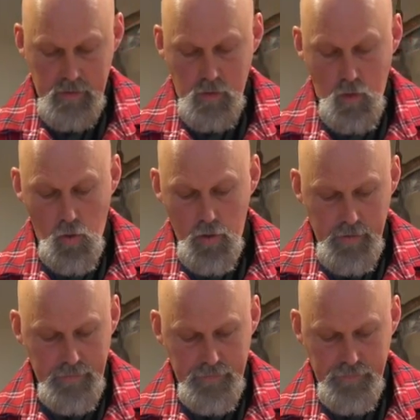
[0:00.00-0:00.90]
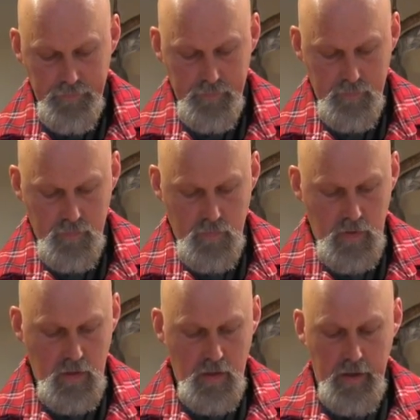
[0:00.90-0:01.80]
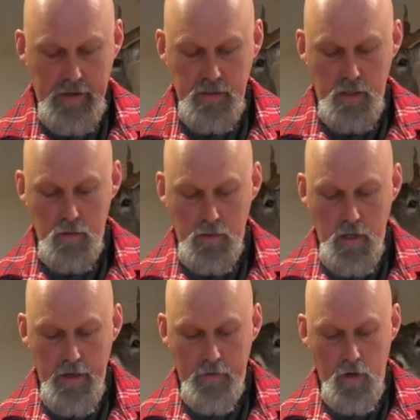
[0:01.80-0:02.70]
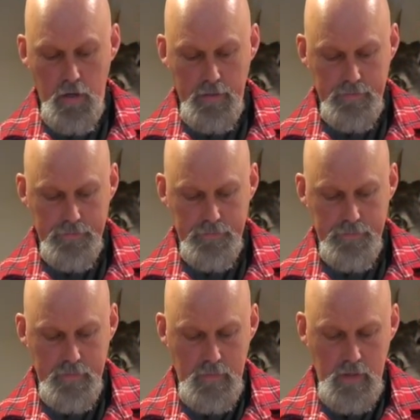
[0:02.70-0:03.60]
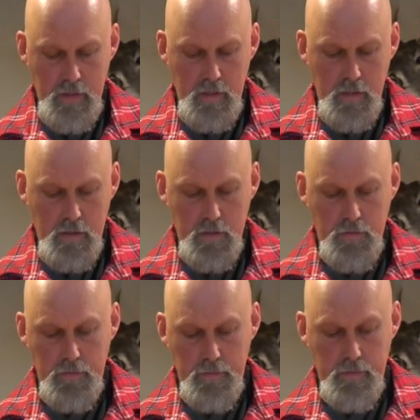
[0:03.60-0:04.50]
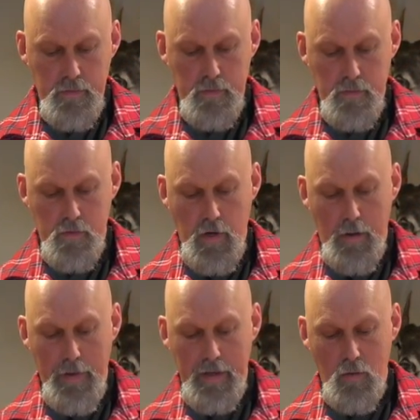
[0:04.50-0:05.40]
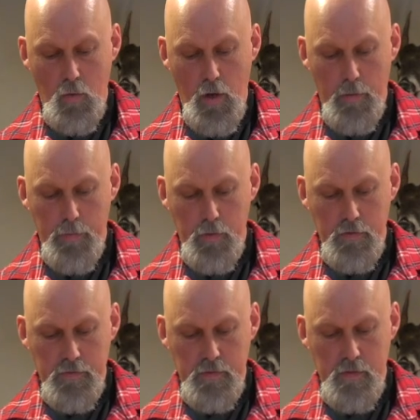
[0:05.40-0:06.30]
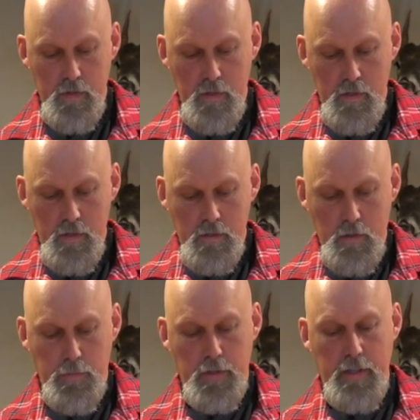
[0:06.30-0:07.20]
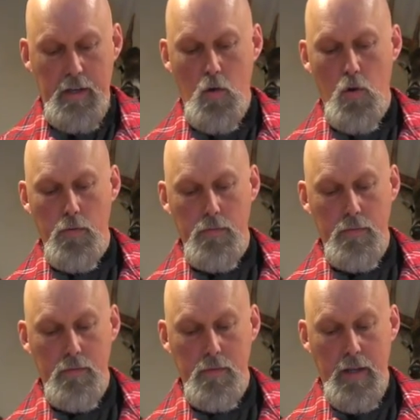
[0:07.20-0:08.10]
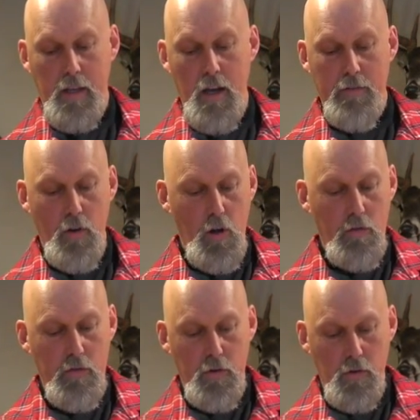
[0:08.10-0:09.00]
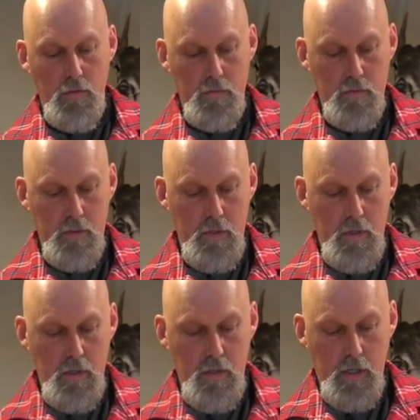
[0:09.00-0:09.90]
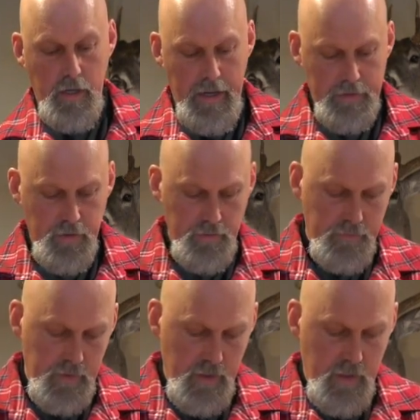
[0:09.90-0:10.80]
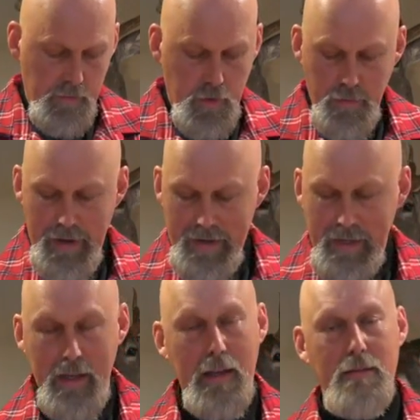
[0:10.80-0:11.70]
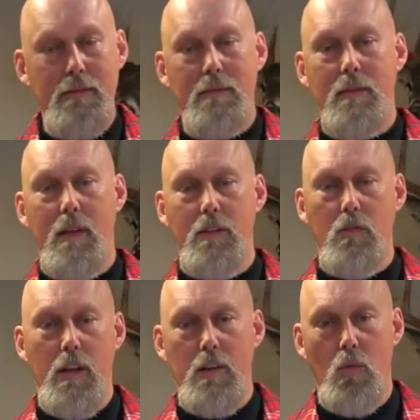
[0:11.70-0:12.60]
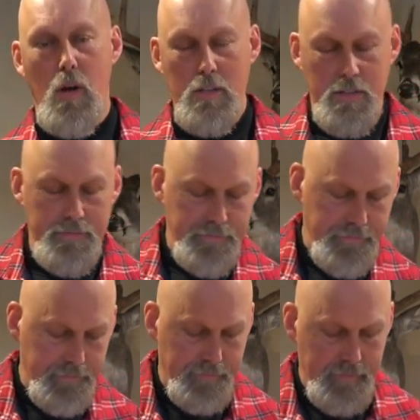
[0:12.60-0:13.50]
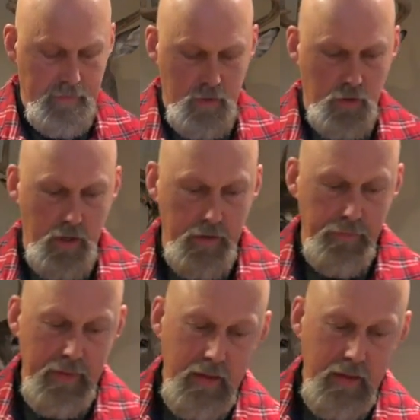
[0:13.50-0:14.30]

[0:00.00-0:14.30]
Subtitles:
cord has a little cover on it to try to make it waterproof. So you put that cover over your connector, put it back in, and you're ready to wash it.